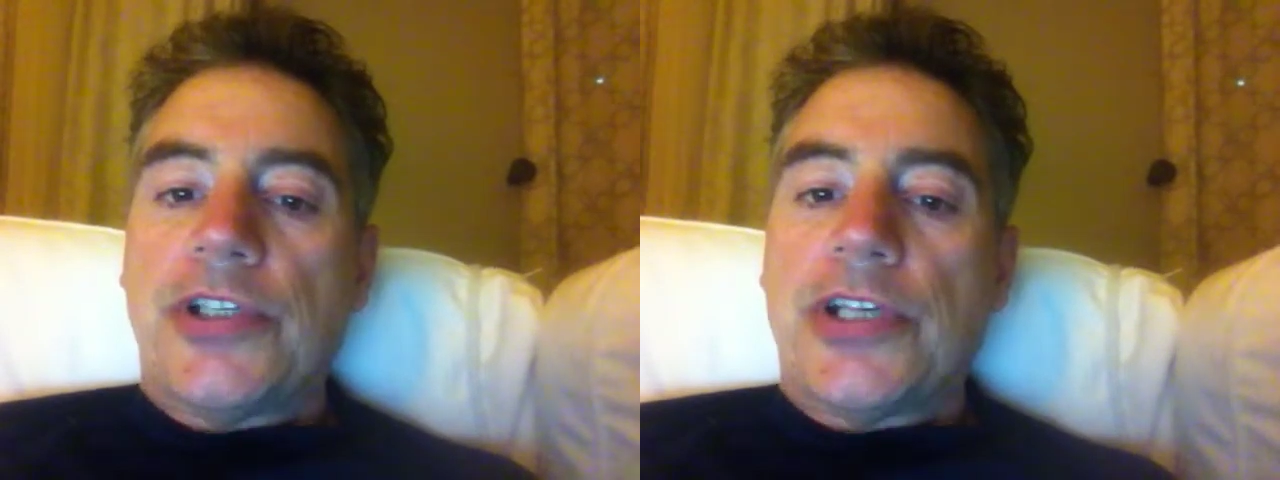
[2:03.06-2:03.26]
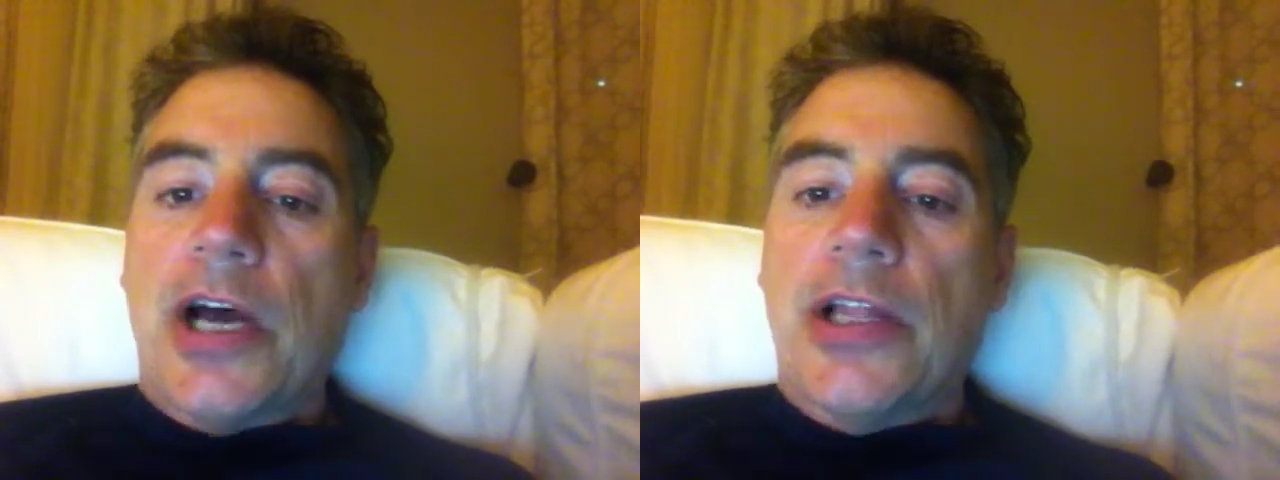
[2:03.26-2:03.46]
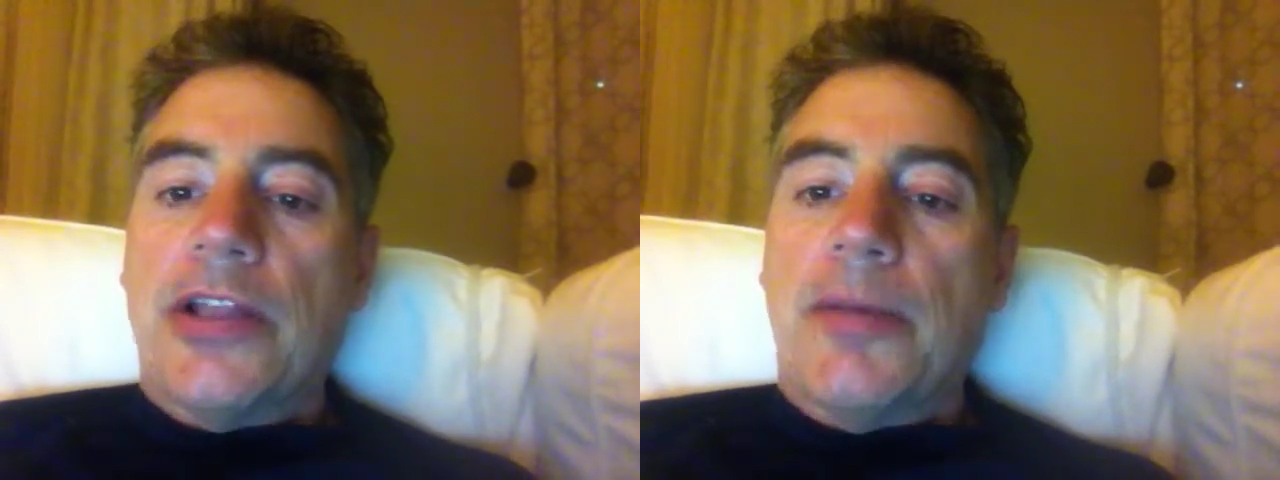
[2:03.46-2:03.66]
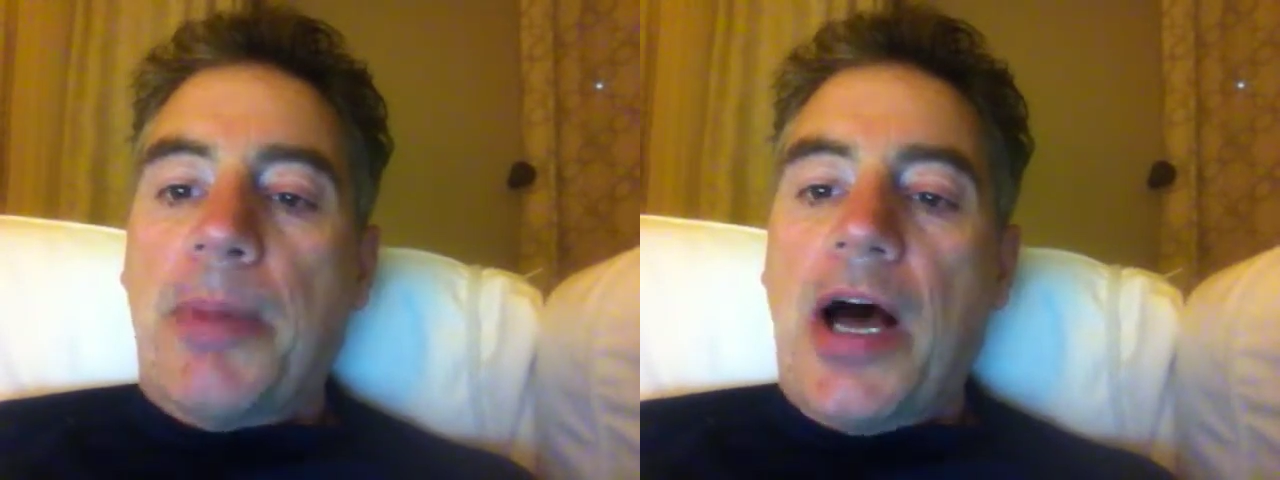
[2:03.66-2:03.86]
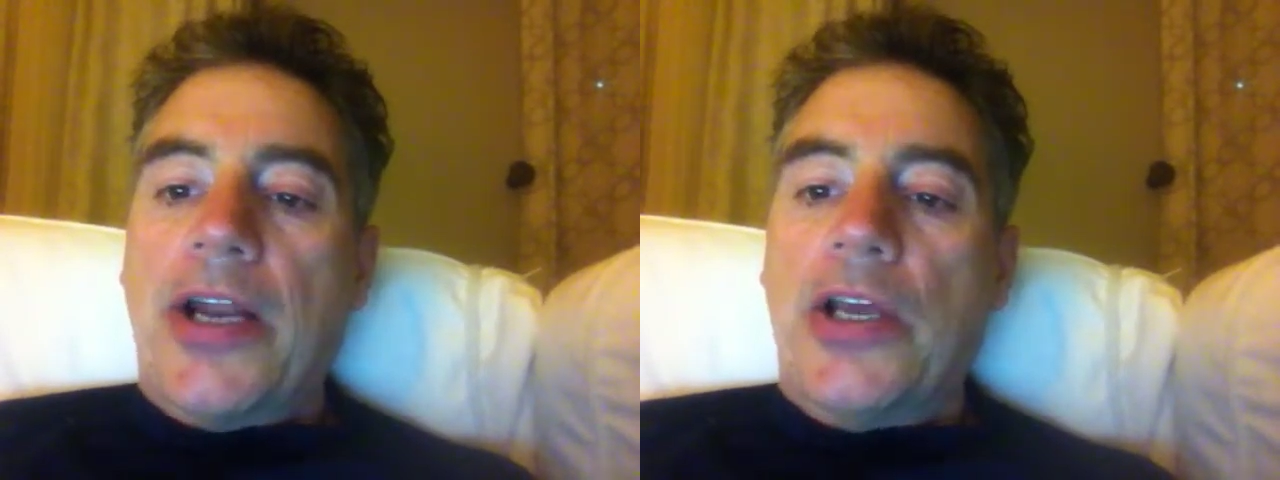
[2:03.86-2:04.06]
cell in the
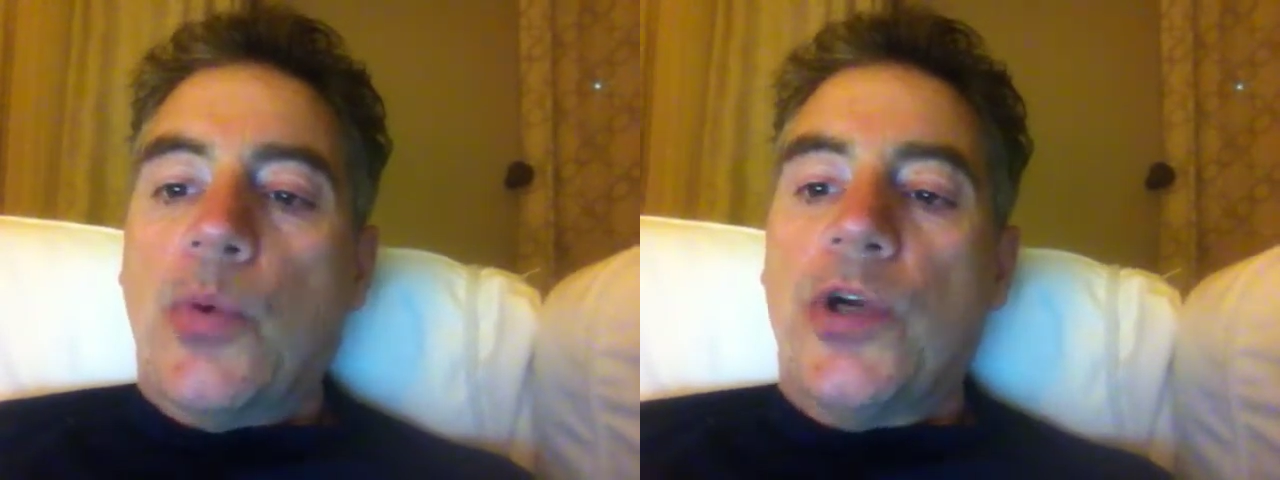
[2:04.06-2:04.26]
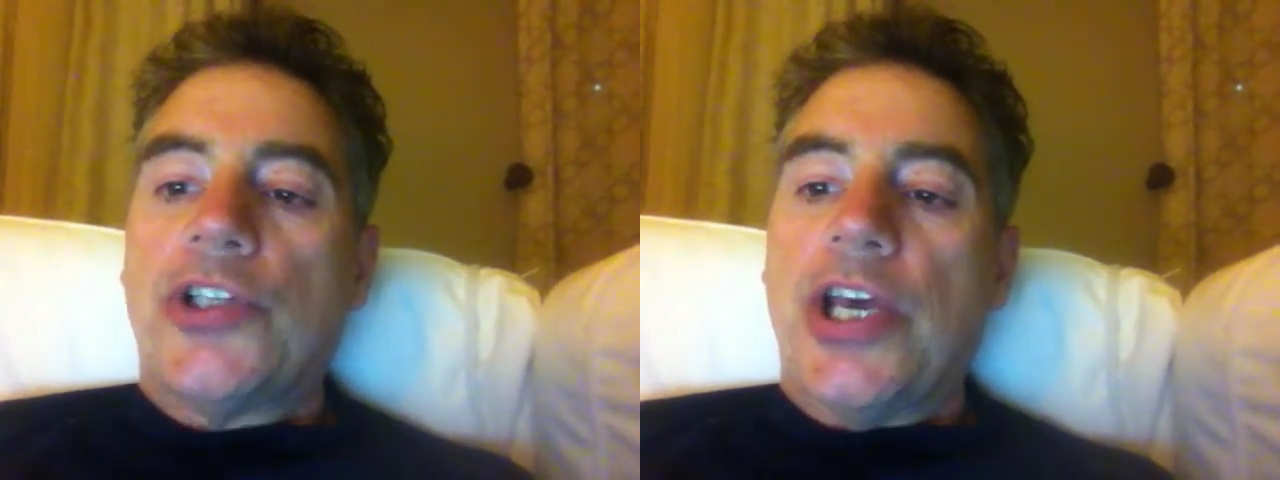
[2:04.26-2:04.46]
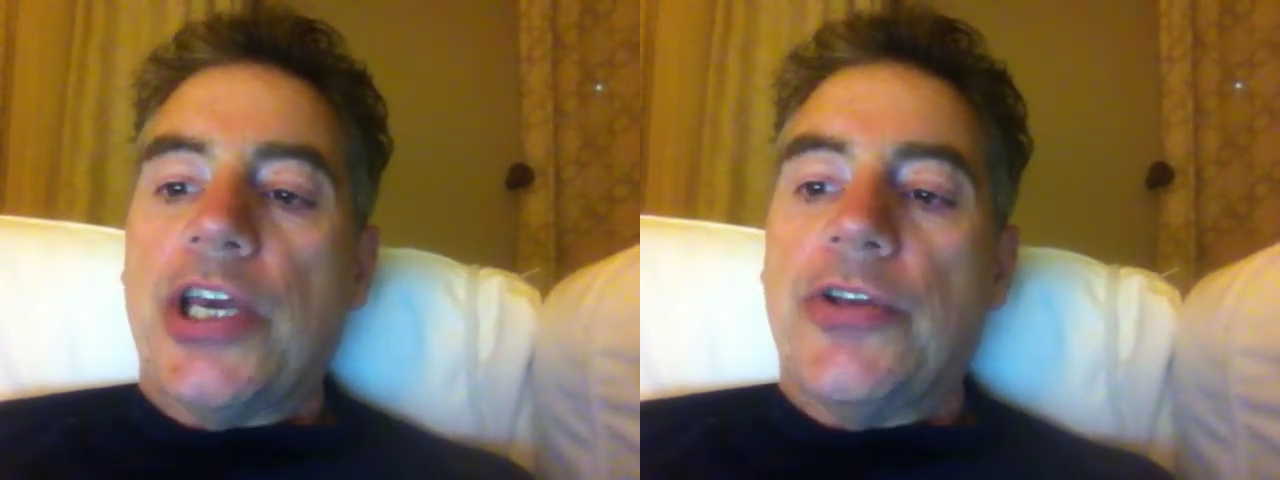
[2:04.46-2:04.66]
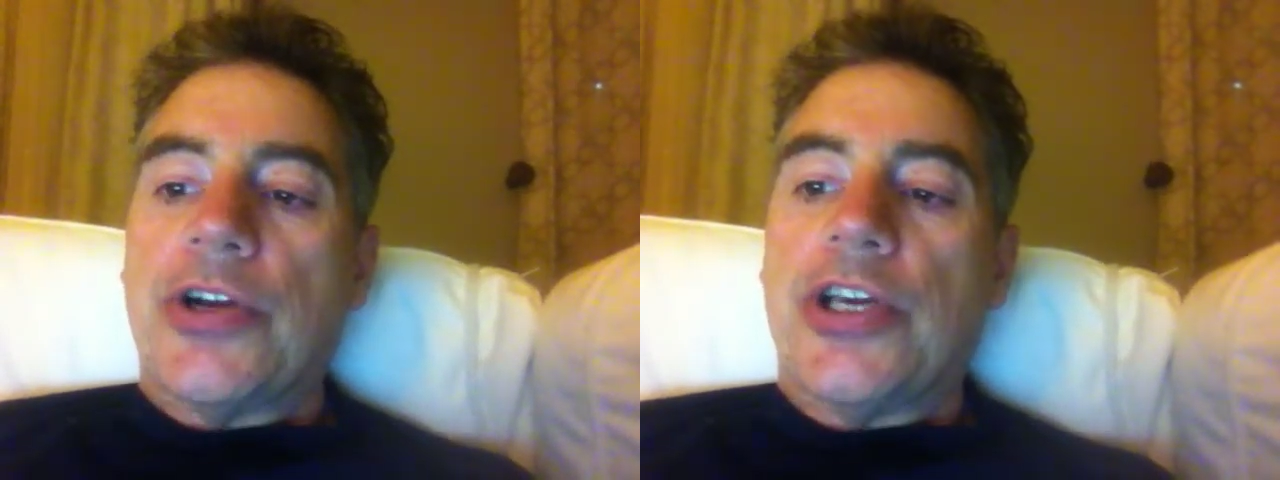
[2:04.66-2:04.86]
body which they either